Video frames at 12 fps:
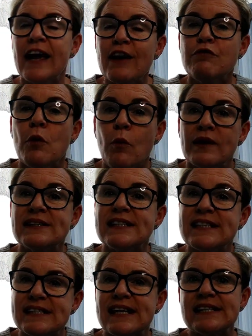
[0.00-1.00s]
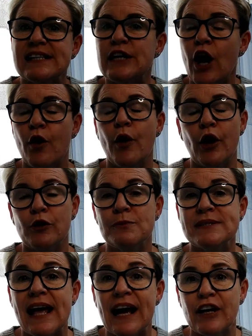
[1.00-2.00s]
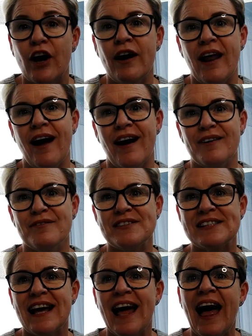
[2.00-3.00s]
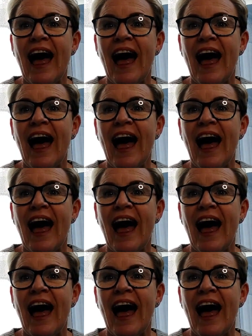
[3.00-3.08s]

if we want success in our homes and our lives.